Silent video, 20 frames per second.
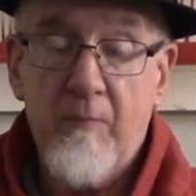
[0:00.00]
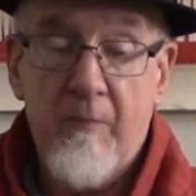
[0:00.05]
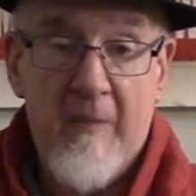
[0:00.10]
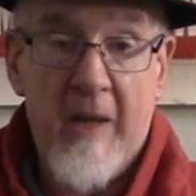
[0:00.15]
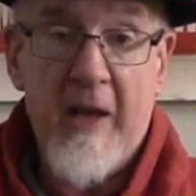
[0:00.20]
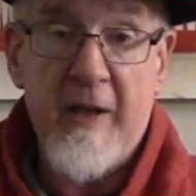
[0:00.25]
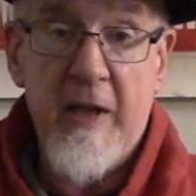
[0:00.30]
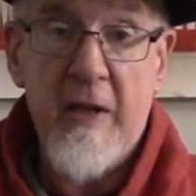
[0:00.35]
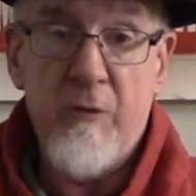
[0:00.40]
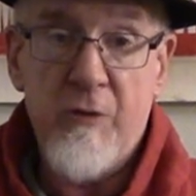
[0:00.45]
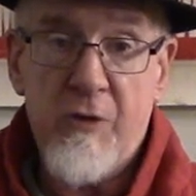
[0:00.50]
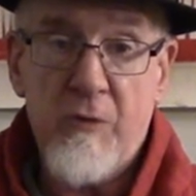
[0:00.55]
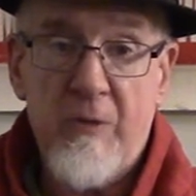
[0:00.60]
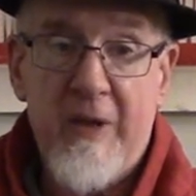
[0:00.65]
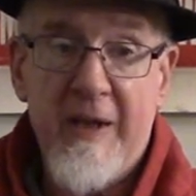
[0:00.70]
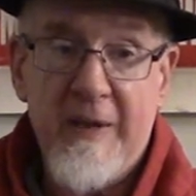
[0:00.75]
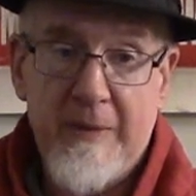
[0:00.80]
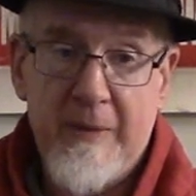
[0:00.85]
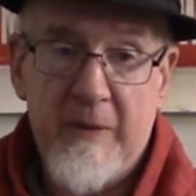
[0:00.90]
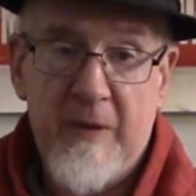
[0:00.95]
And he was
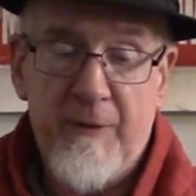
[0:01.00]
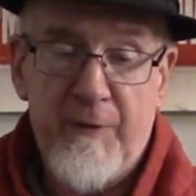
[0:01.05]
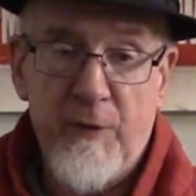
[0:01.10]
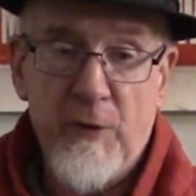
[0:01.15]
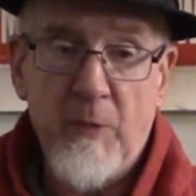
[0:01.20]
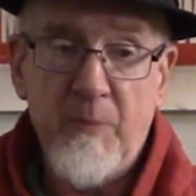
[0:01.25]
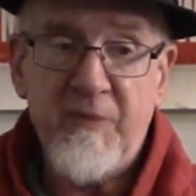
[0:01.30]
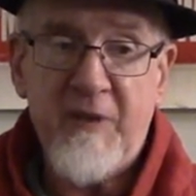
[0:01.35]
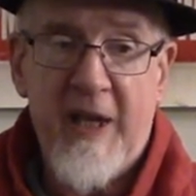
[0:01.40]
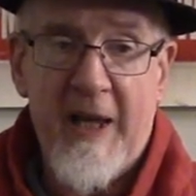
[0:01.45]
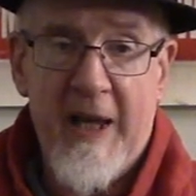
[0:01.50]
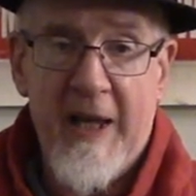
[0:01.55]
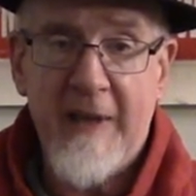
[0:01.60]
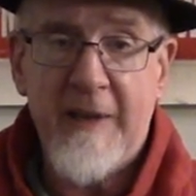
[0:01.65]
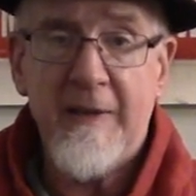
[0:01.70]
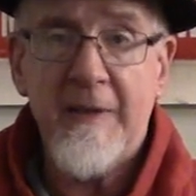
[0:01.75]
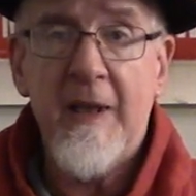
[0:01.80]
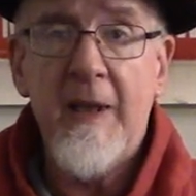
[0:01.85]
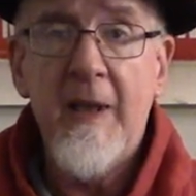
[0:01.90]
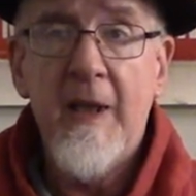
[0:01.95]
right. The film
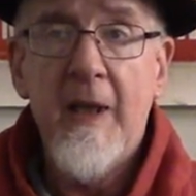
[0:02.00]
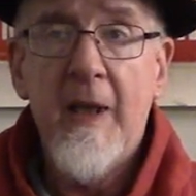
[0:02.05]
tanked.